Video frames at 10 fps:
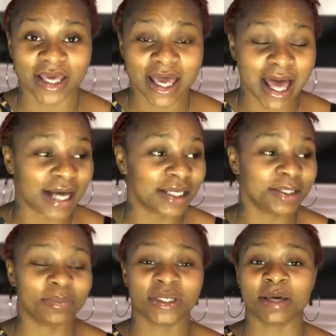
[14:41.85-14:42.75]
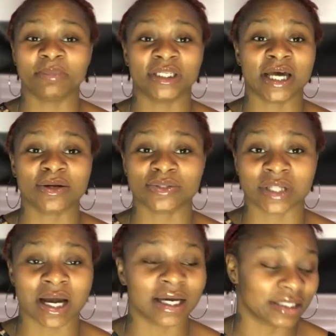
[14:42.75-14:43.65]
I could have been at McDonald's
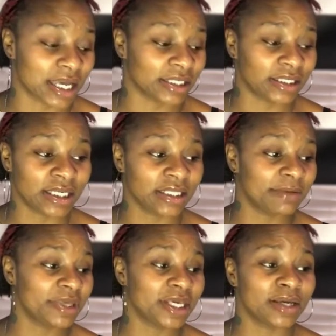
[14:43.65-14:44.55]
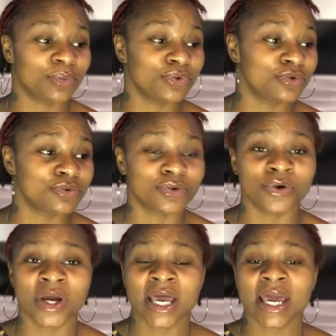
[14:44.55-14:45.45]
line like, yeah, let me get woo,
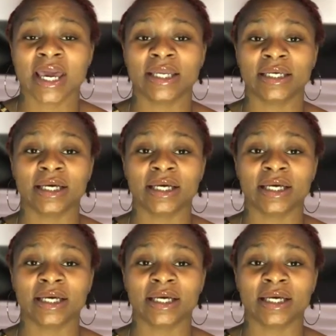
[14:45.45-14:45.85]
and